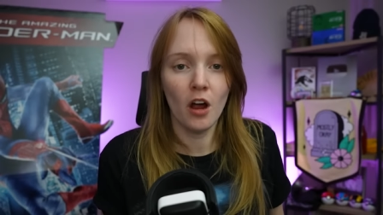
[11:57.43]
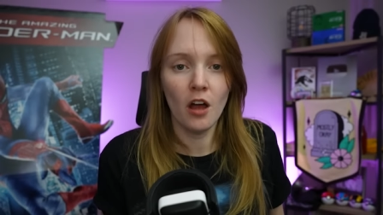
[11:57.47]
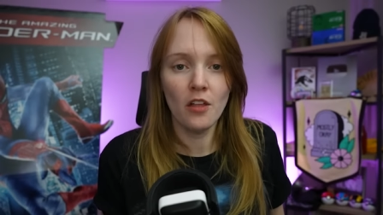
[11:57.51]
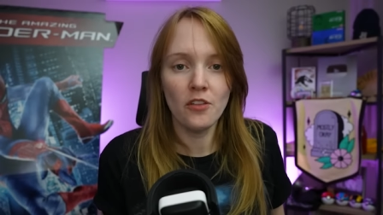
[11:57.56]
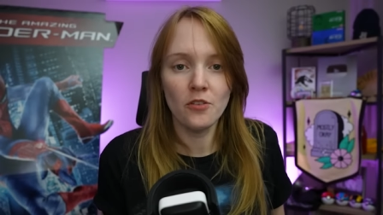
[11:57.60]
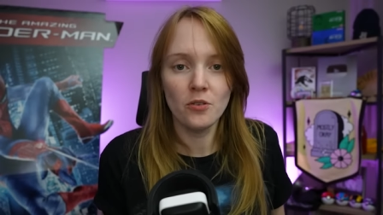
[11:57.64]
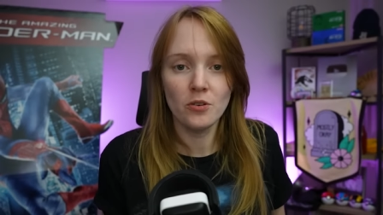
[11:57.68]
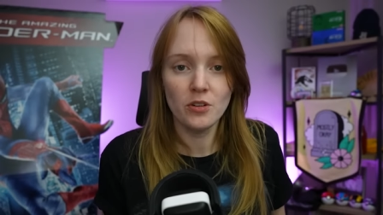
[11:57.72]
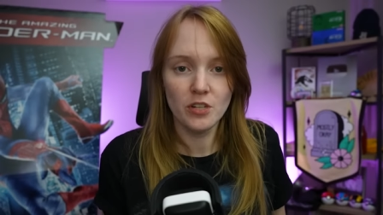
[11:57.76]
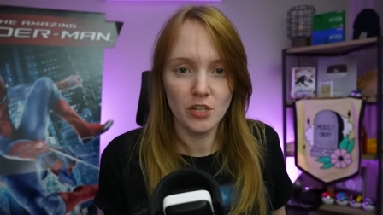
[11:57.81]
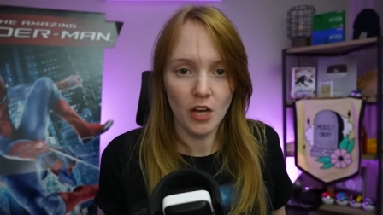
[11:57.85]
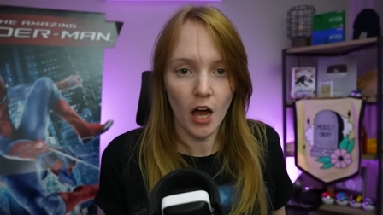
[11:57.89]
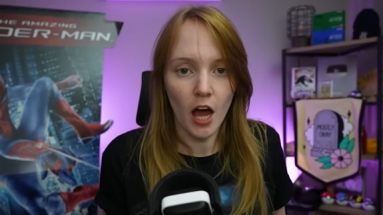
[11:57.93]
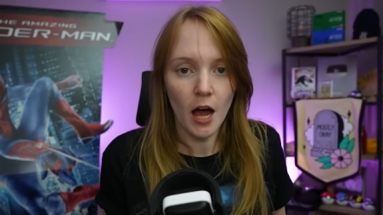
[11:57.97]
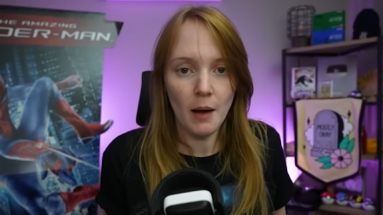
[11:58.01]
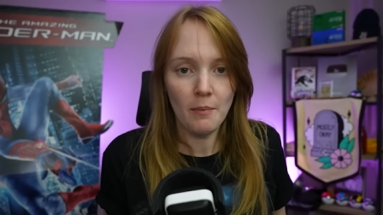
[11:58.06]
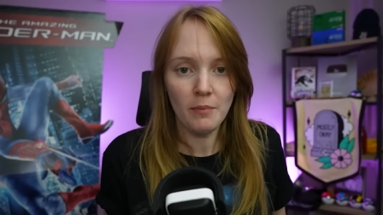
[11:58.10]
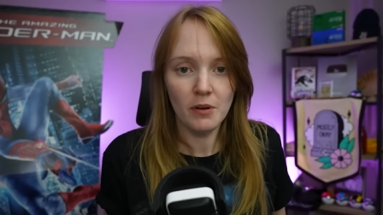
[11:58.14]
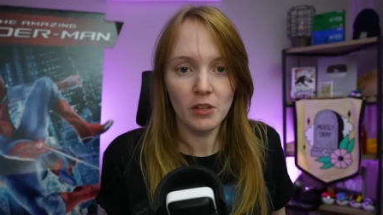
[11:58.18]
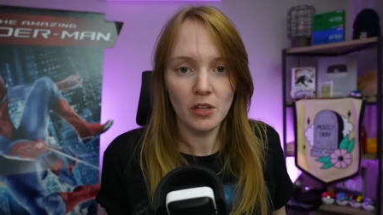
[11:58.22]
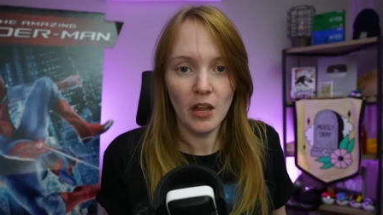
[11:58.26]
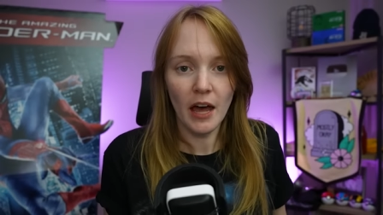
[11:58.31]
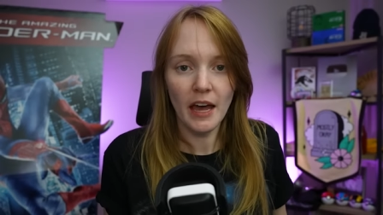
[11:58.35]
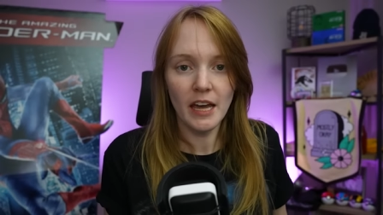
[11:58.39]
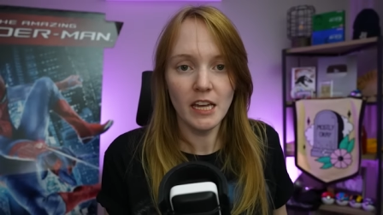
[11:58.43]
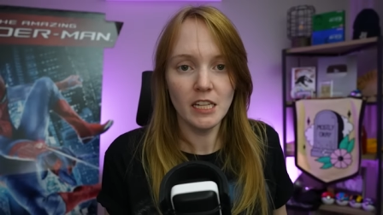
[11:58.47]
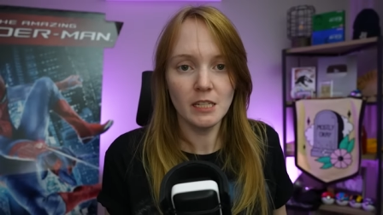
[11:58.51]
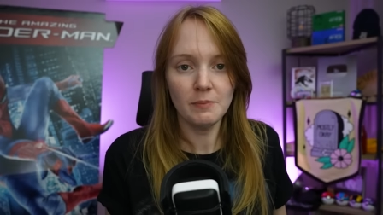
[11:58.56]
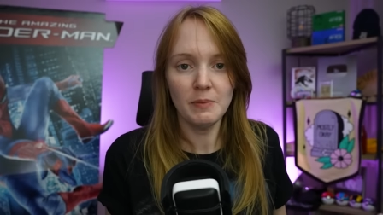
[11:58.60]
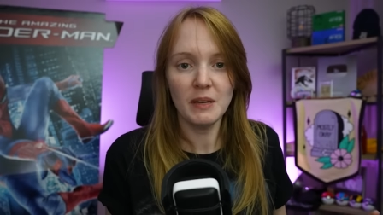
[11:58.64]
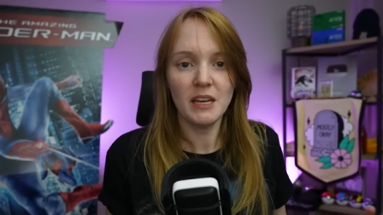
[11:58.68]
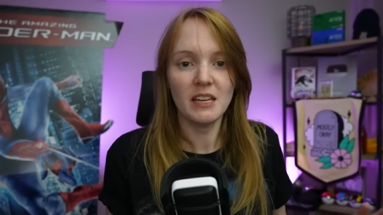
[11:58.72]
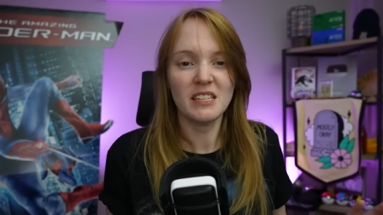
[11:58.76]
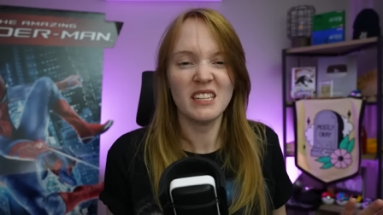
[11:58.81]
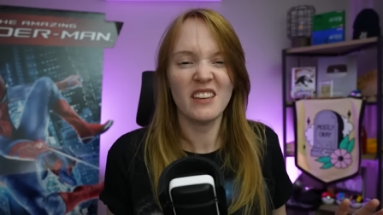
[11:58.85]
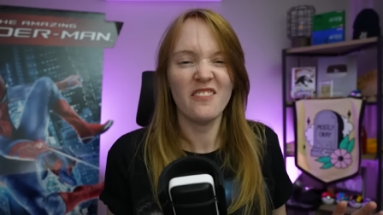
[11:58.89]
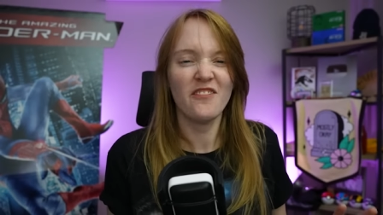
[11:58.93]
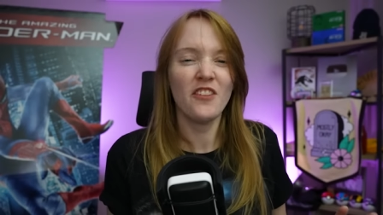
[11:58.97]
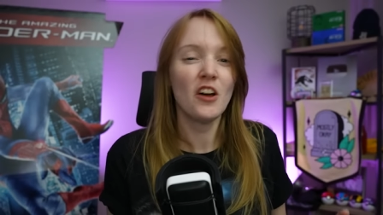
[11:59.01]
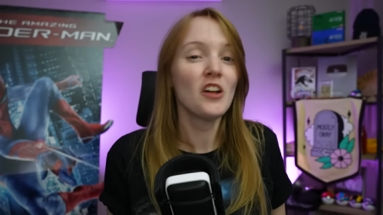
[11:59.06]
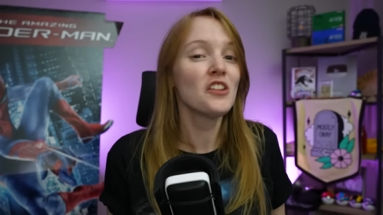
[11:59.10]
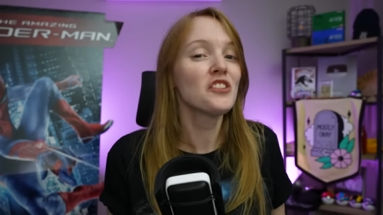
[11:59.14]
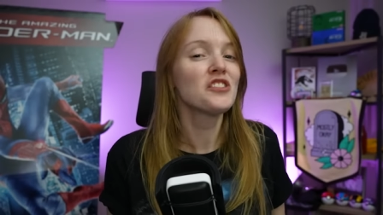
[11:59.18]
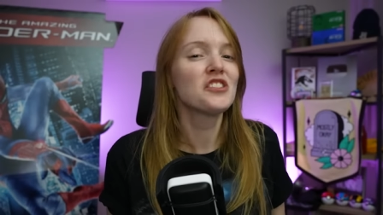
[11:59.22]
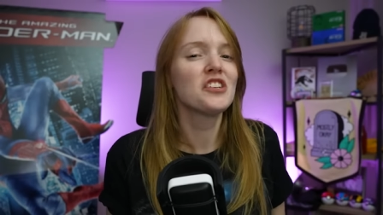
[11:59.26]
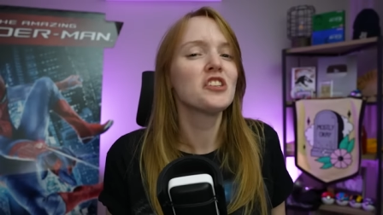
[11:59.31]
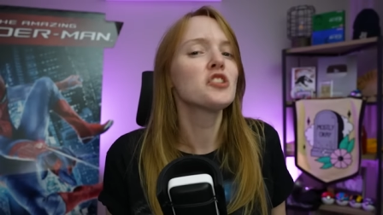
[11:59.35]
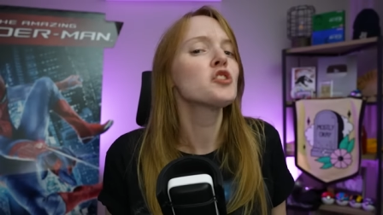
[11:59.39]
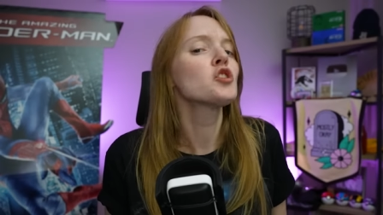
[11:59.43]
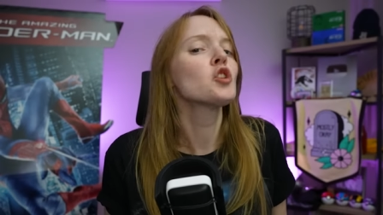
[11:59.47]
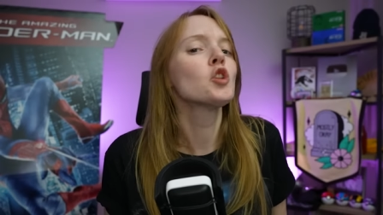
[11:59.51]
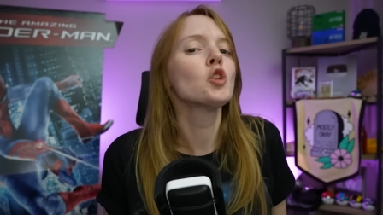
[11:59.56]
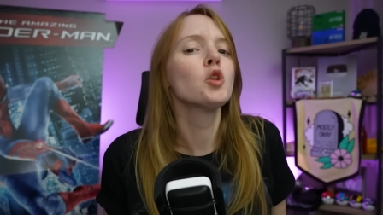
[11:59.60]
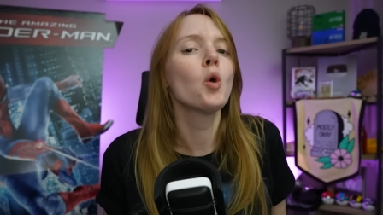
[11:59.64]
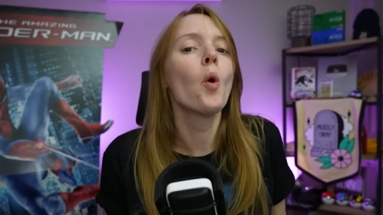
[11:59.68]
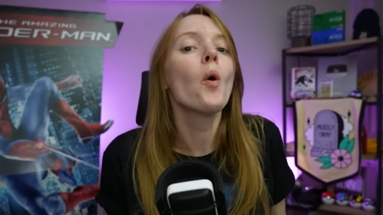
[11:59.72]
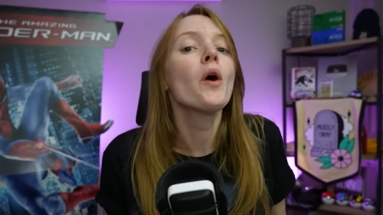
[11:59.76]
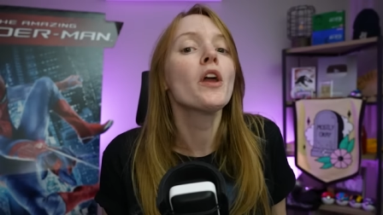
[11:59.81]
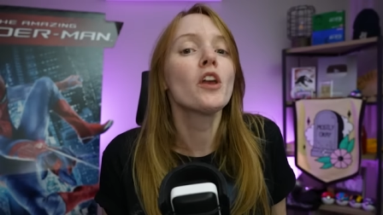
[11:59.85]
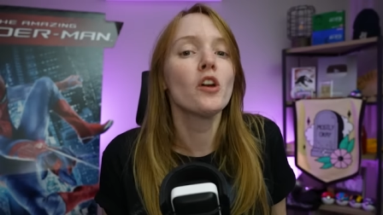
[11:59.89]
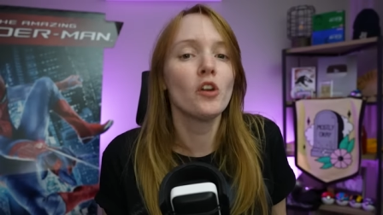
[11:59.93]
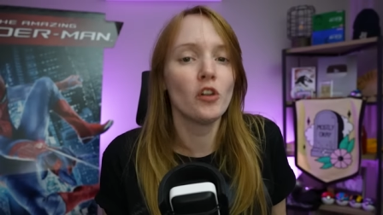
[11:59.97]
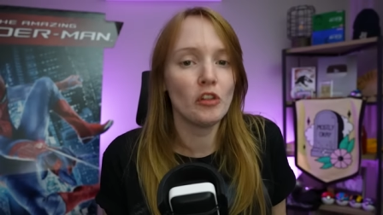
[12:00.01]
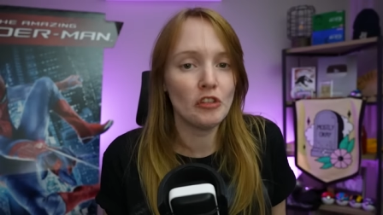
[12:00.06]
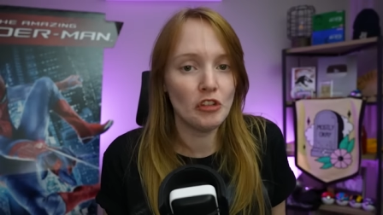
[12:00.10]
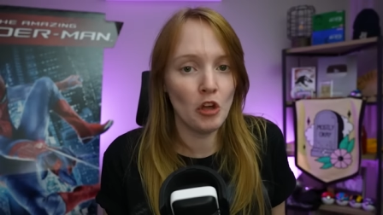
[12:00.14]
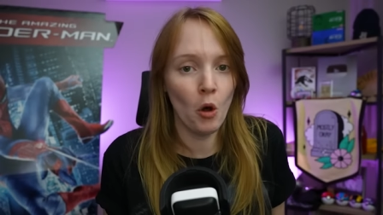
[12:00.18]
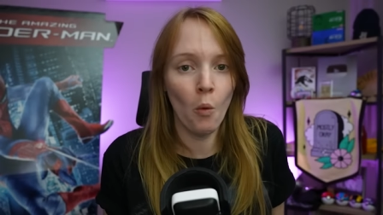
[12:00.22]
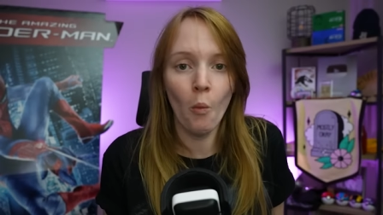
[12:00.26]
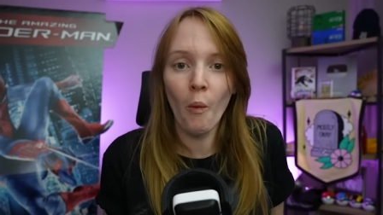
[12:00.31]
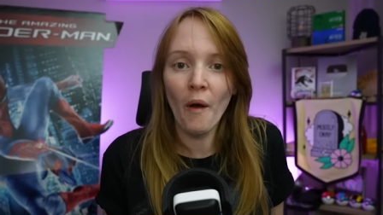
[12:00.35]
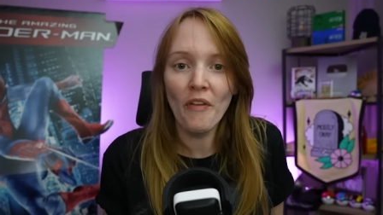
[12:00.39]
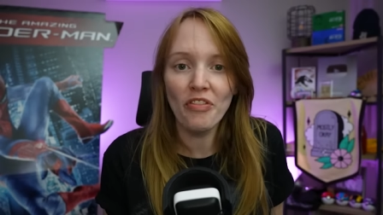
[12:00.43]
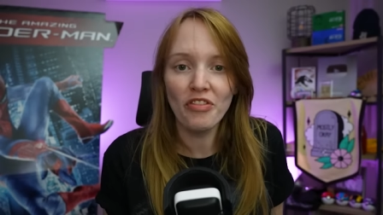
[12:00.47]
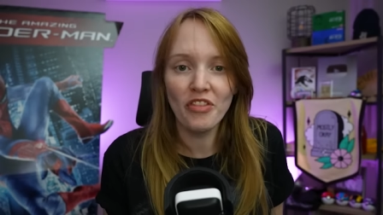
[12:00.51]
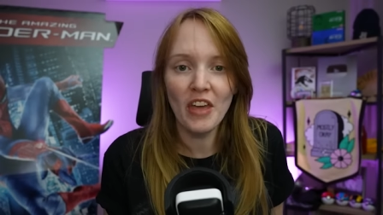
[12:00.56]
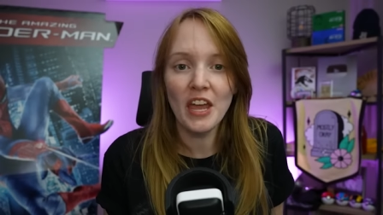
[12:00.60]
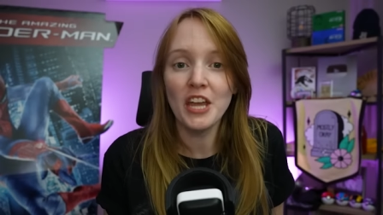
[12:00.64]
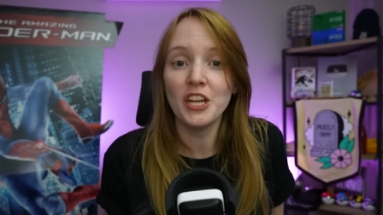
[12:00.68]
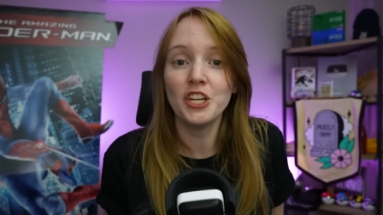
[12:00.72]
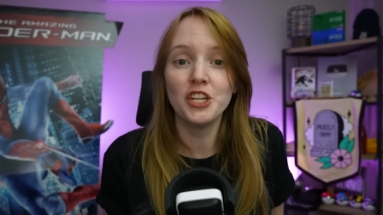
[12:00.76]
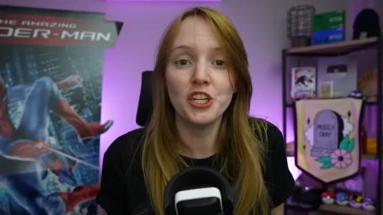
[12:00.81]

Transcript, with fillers: other Dom clients because it felt disloyal to what they